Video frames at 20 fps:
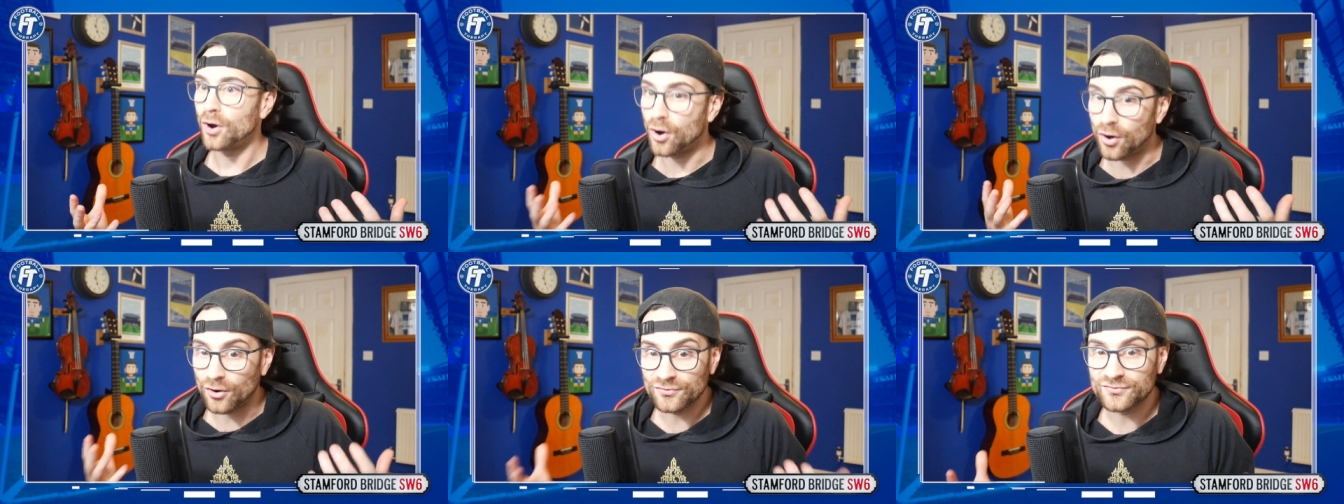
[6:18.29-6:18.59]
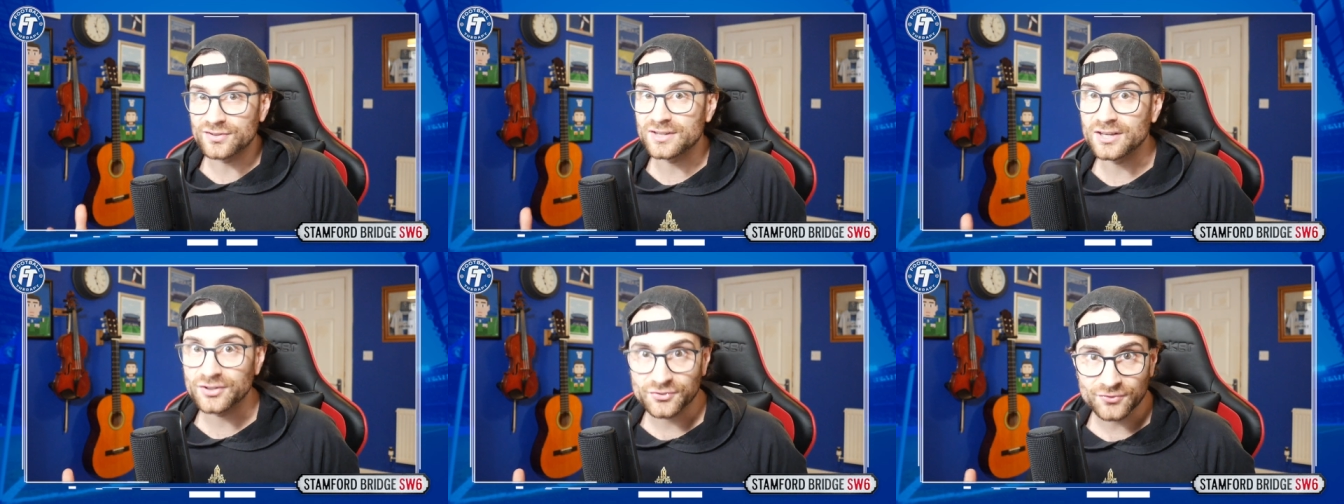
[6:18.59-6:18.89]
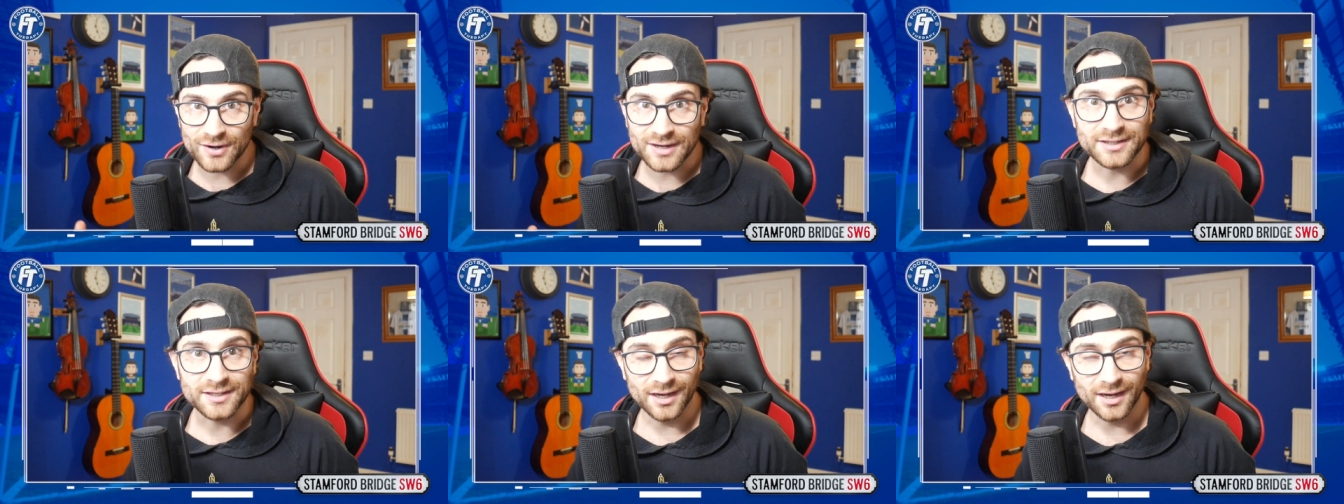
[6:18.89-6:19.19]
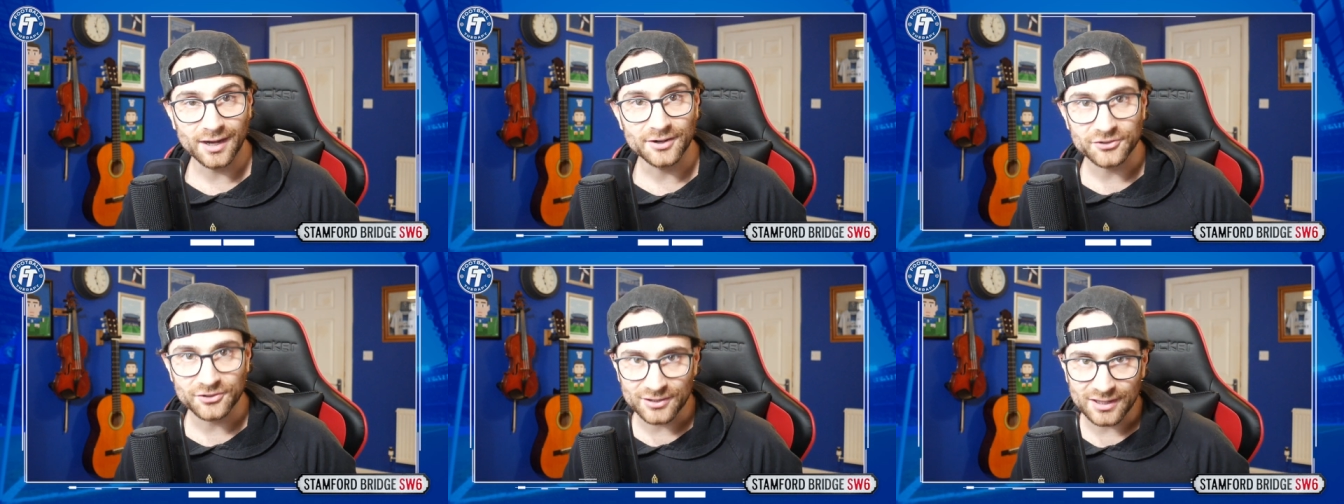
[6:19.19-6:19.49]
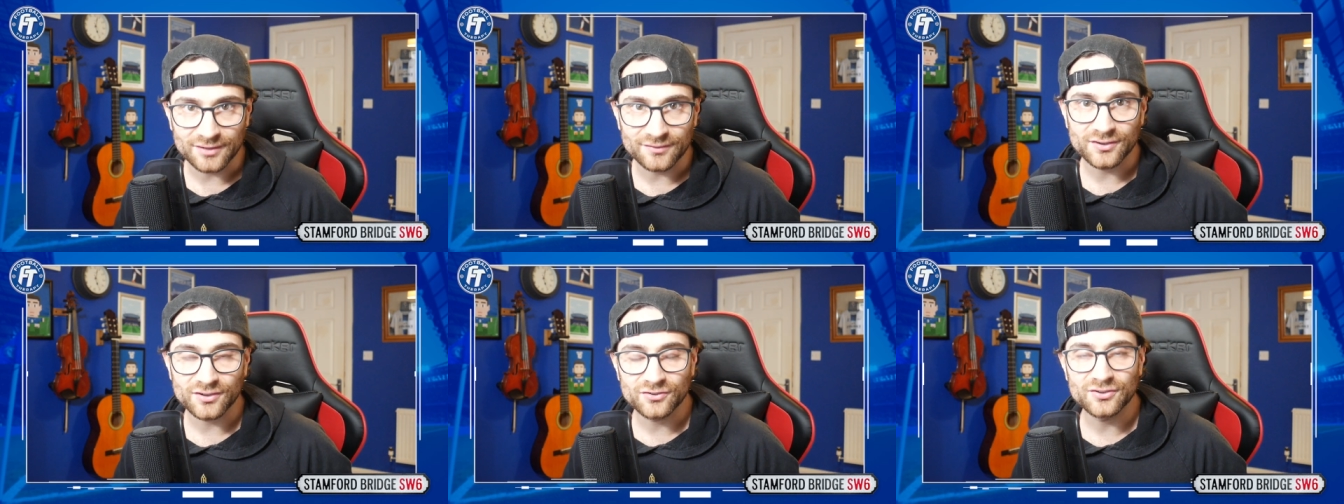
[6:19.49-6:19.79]
obvious red card you'll
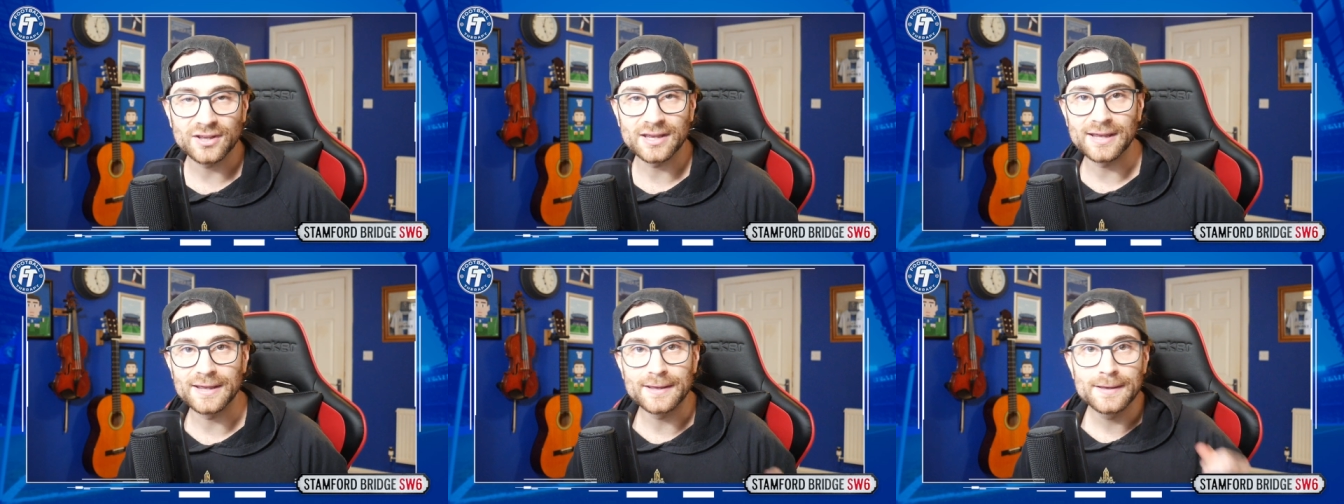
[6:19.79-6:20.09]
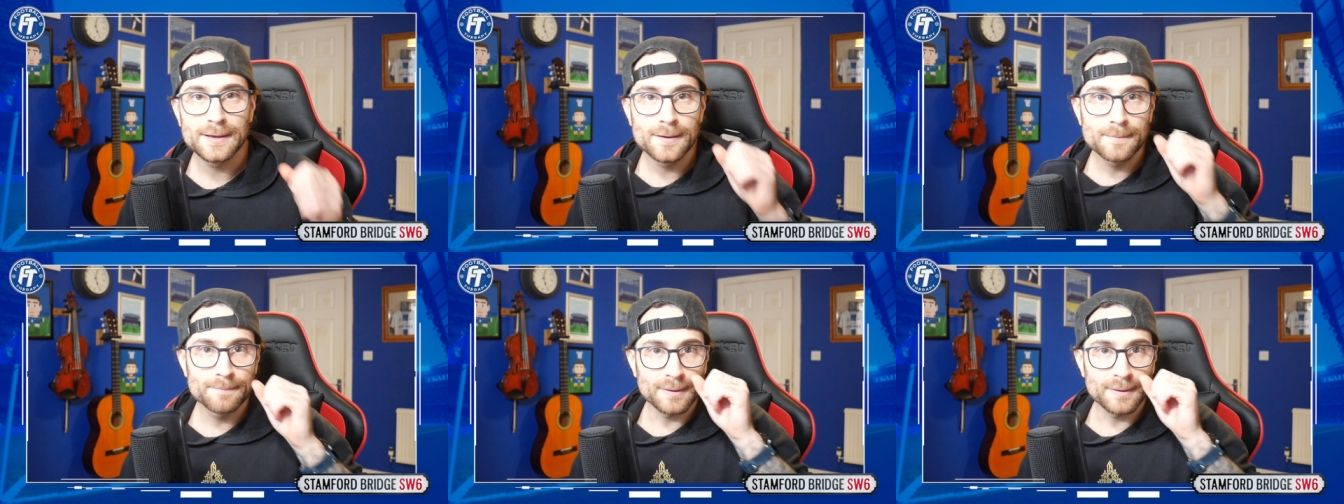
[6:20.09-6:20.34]
ever see,